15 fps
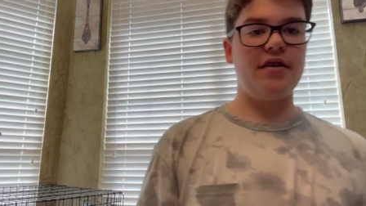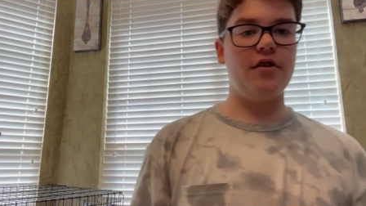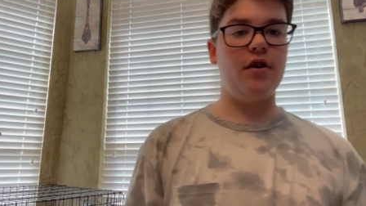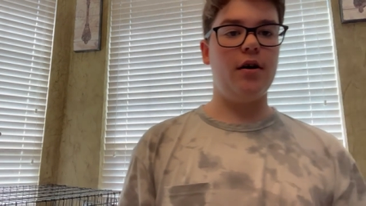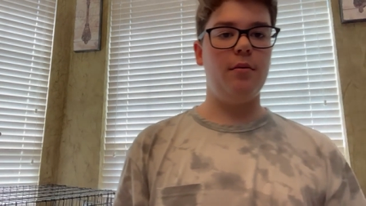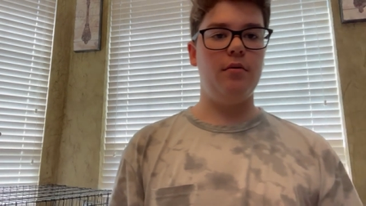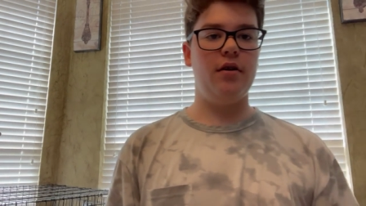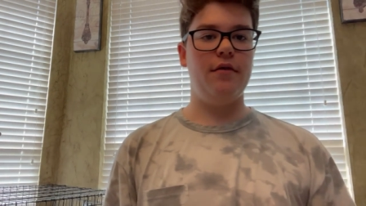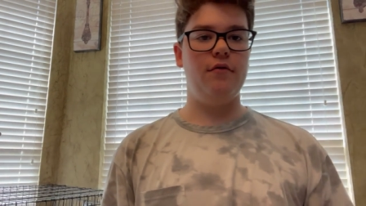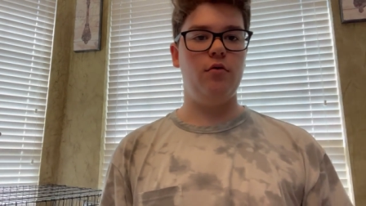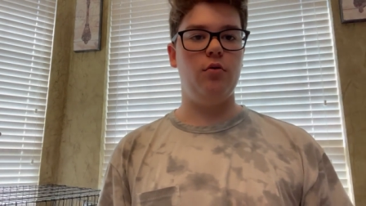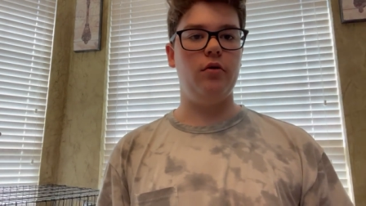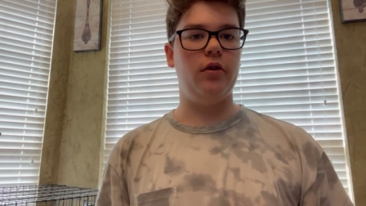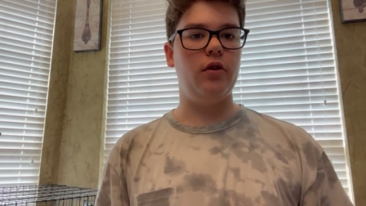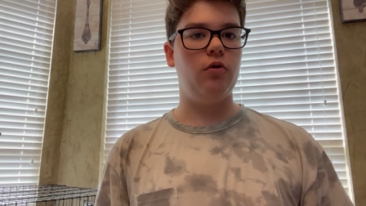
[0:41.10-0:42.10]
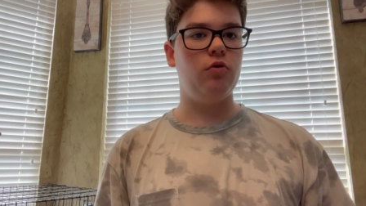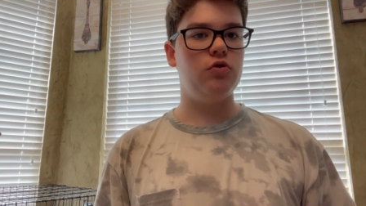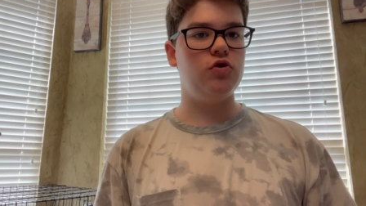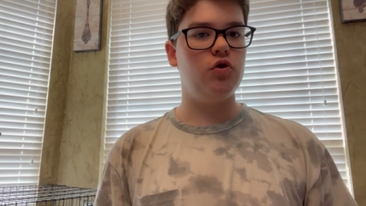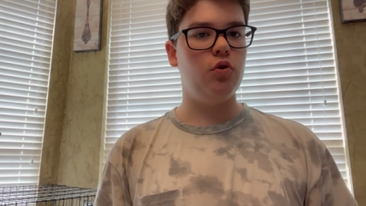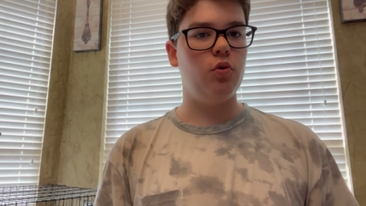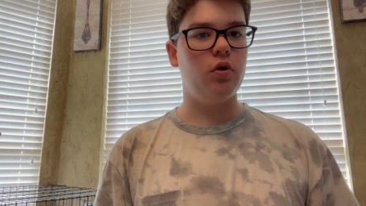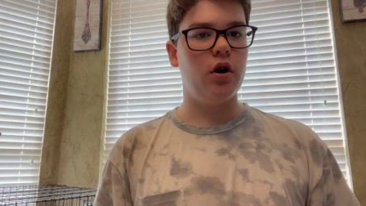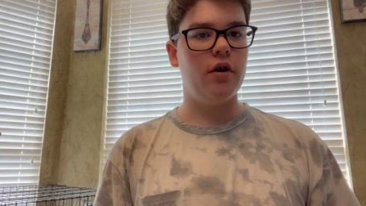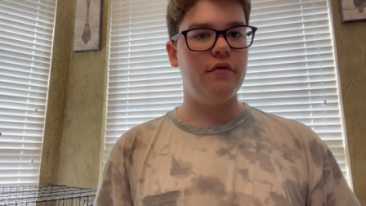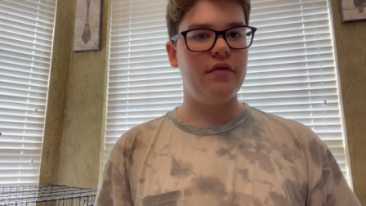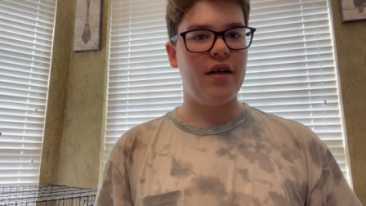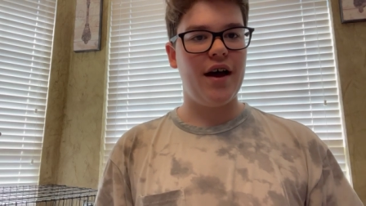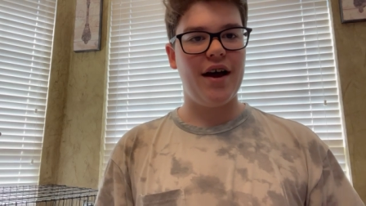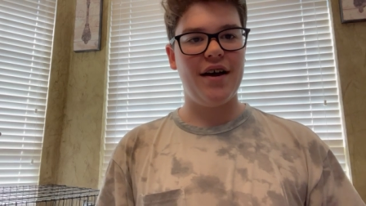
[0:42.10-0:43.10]
there. I will give you a little tour of
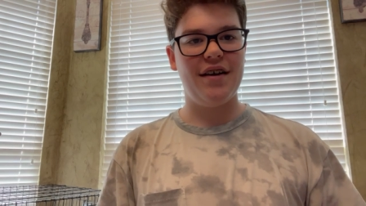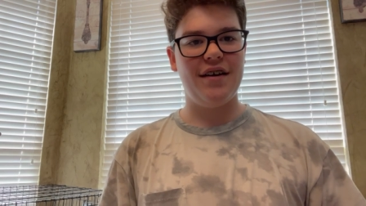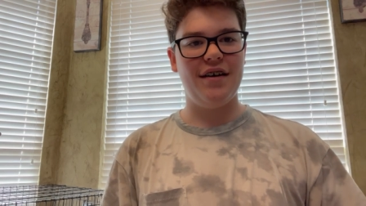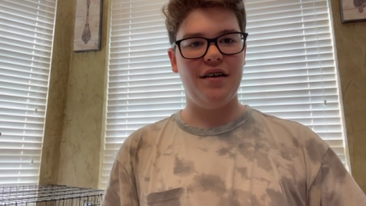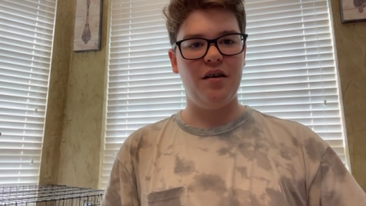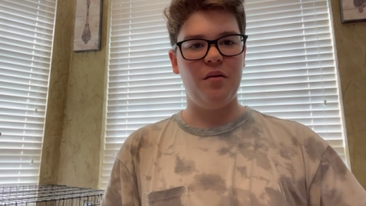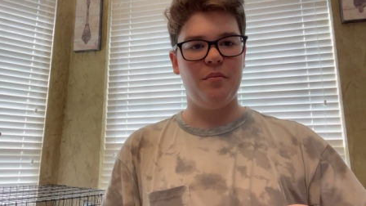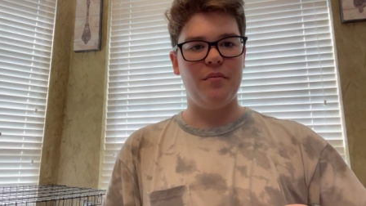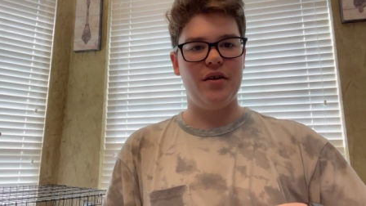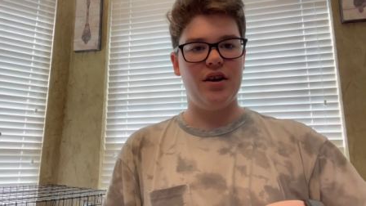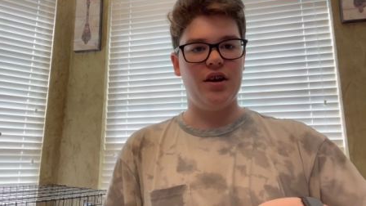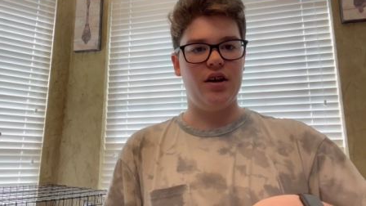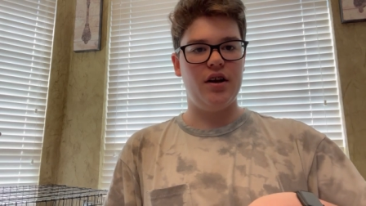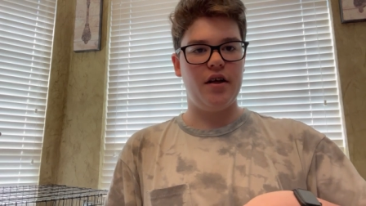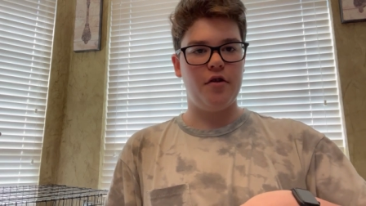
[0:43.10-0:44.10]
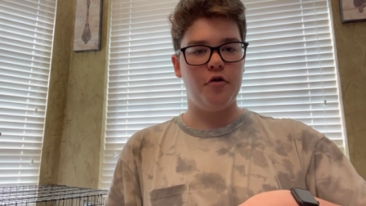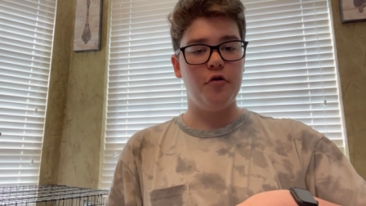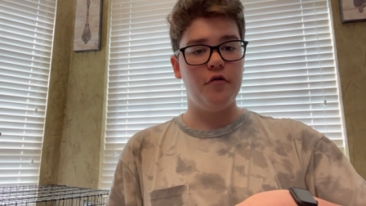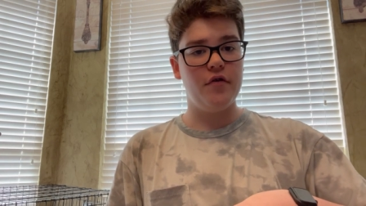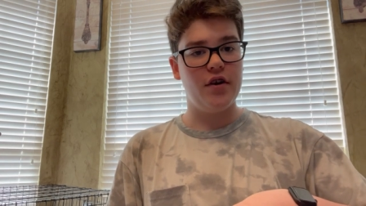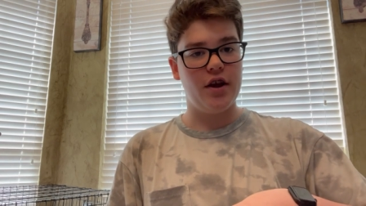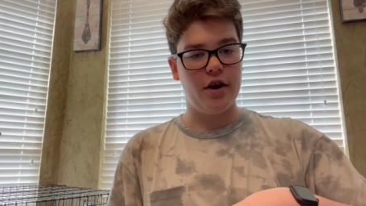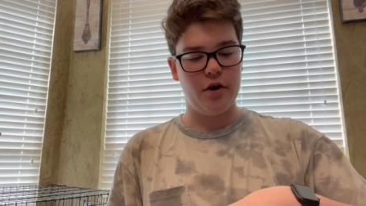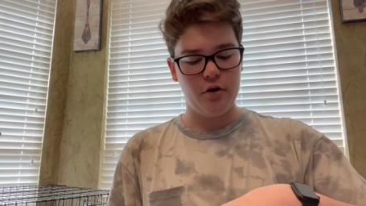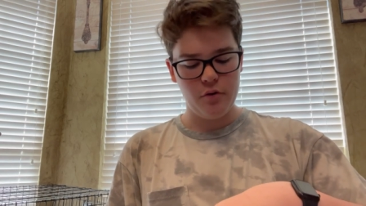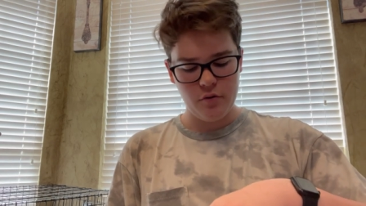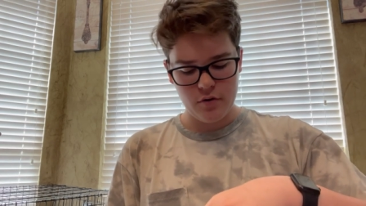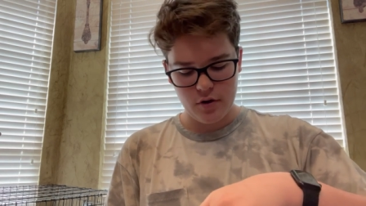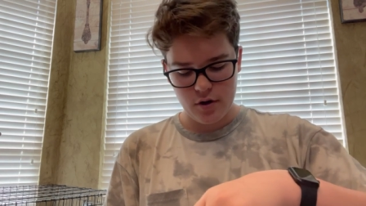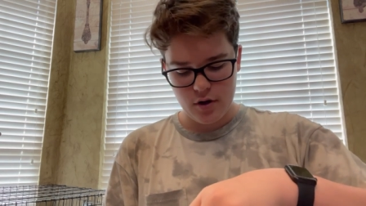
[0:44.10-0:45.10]
that in another video.
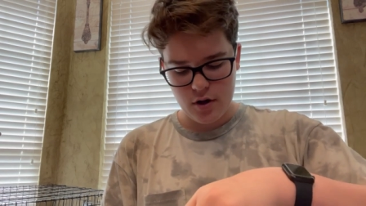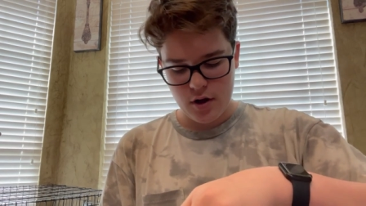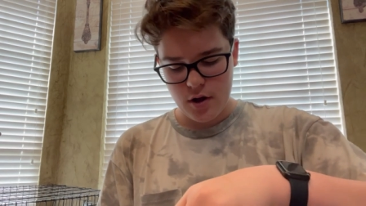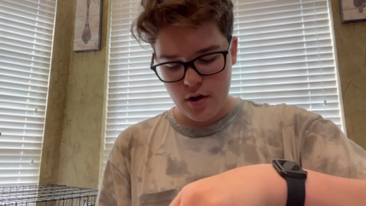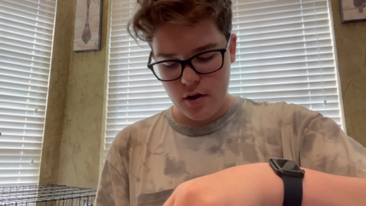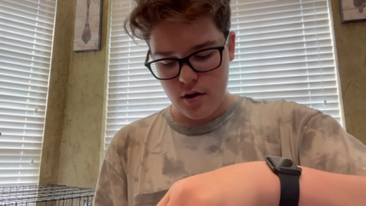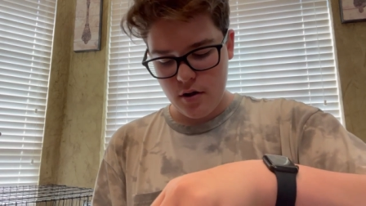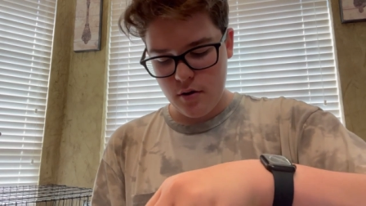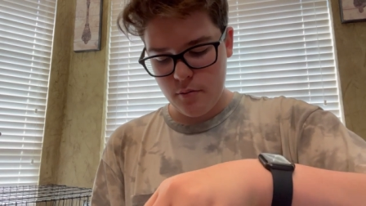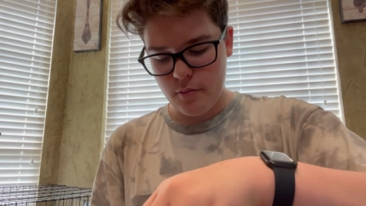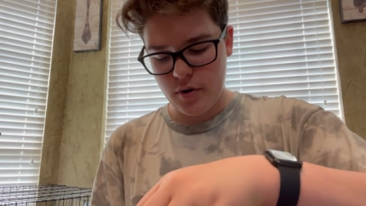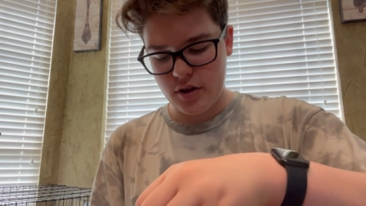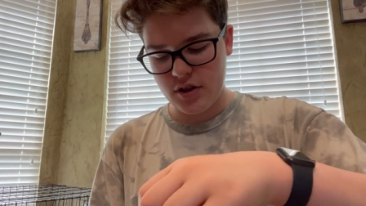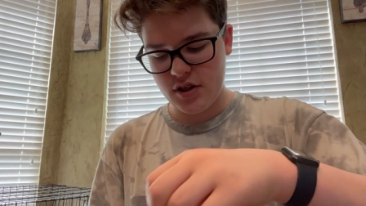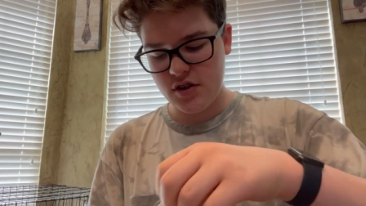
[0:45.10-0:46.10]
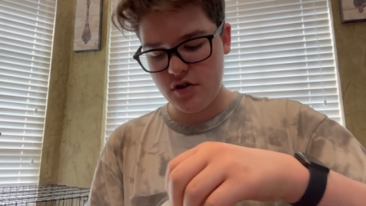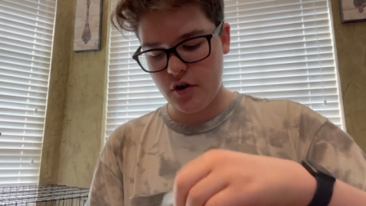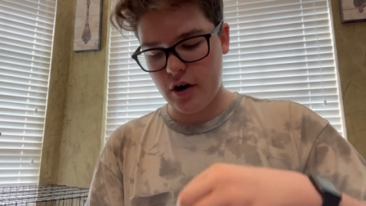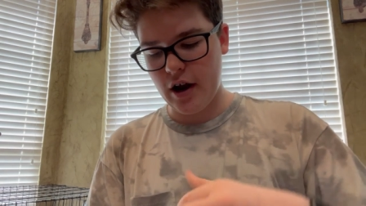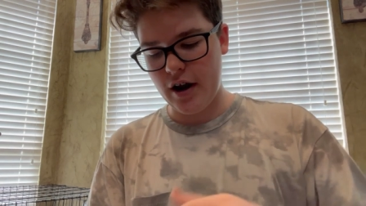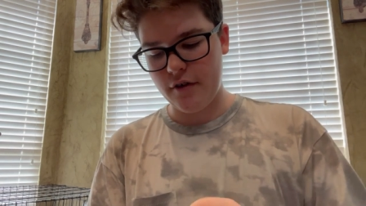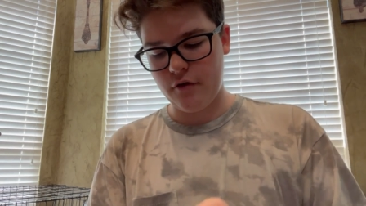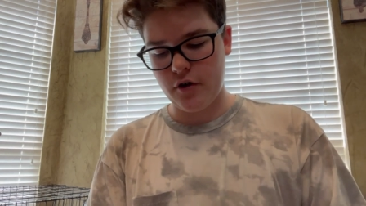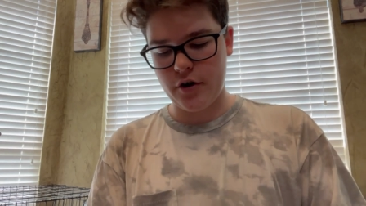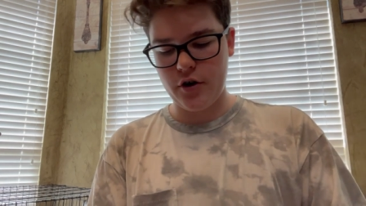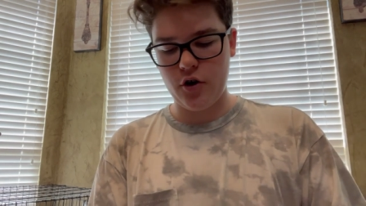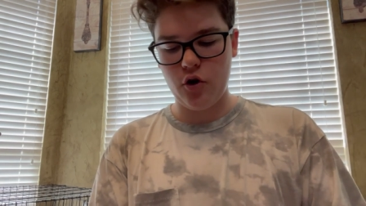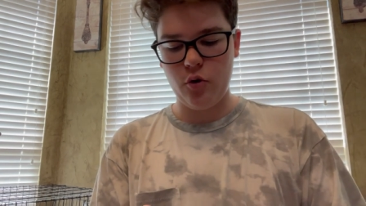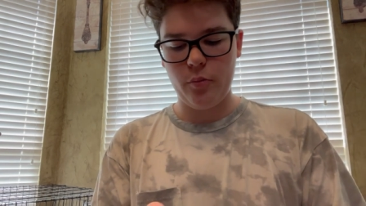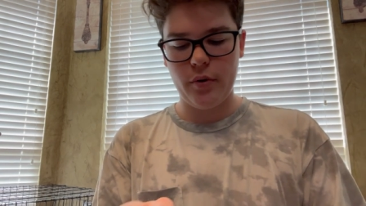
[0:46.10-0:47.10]
But these are kind of hard
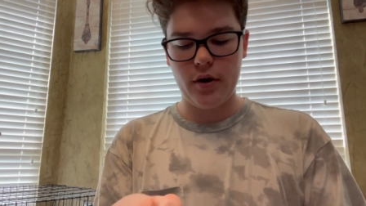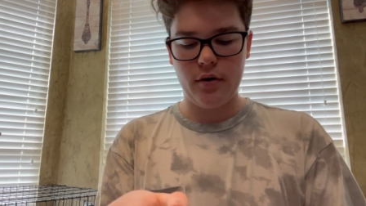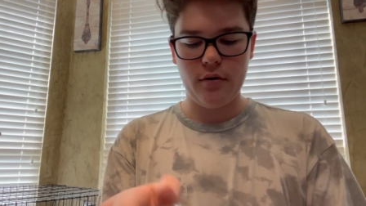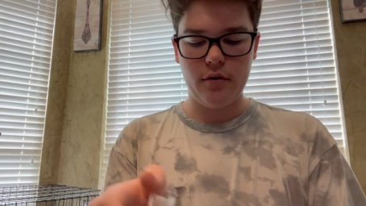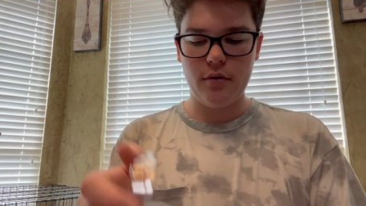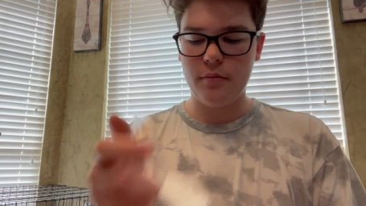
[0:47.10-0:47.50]
to open.